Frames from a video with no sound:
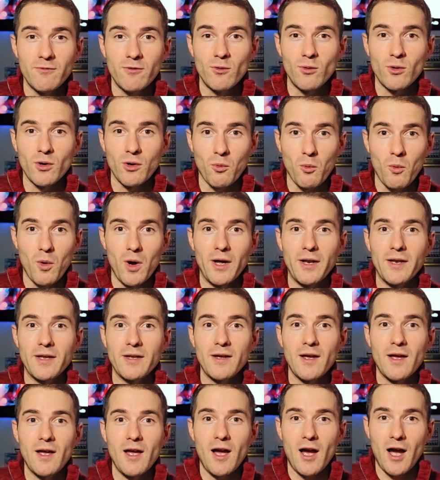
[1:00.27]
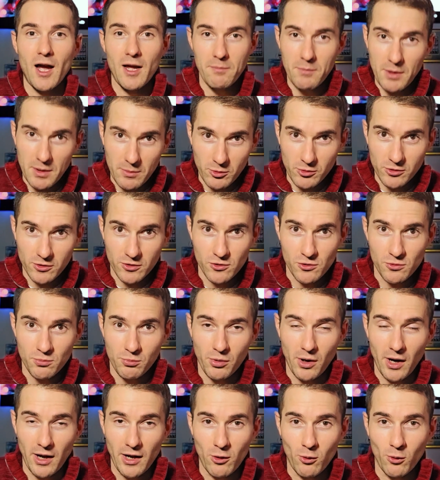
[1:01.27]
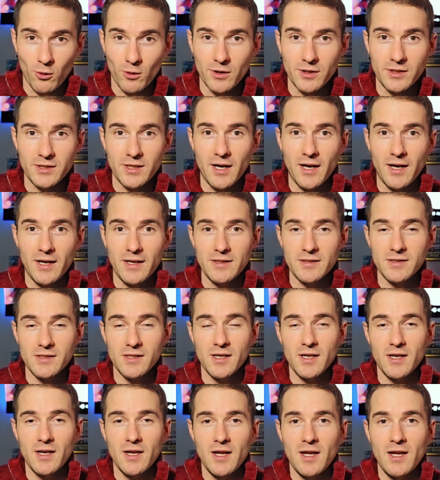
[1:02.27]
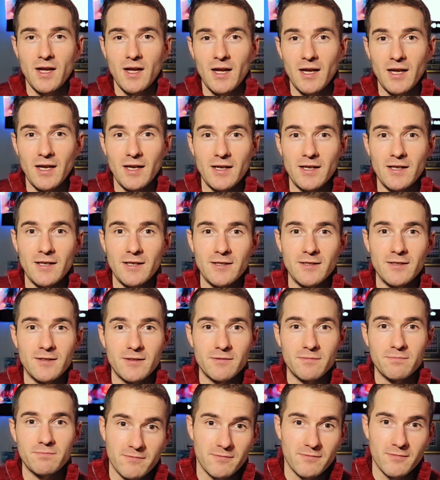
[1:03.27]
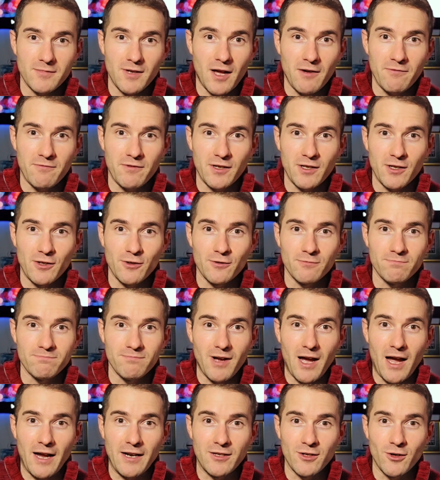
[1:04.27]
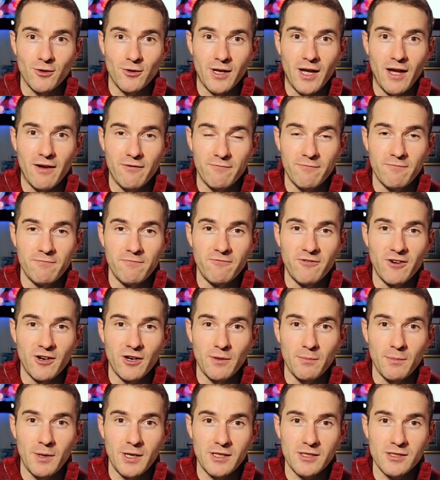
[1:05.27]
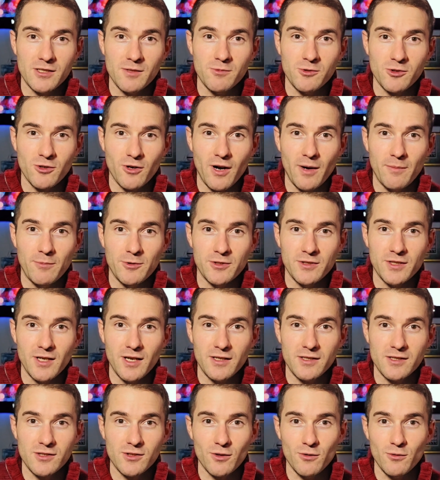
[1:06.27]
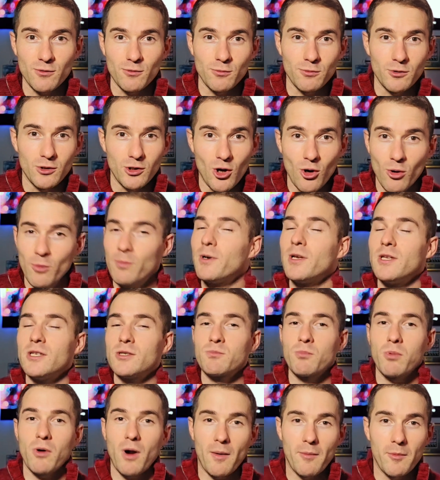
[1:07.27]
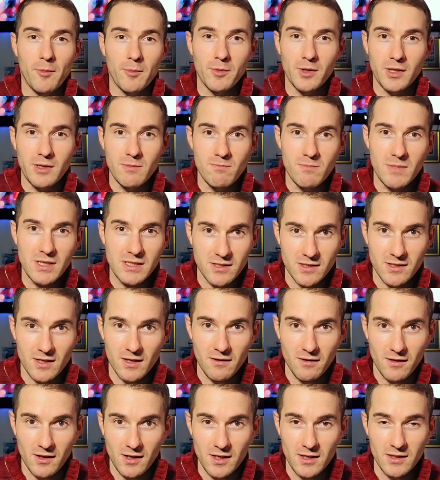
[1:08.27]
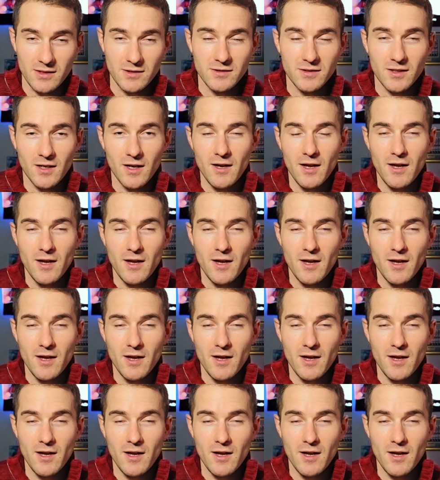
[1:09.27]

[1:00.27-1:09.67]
for, what I'm able to prioritize. And I figured I don't have very many subscribers yet, so nobody's probably missing these.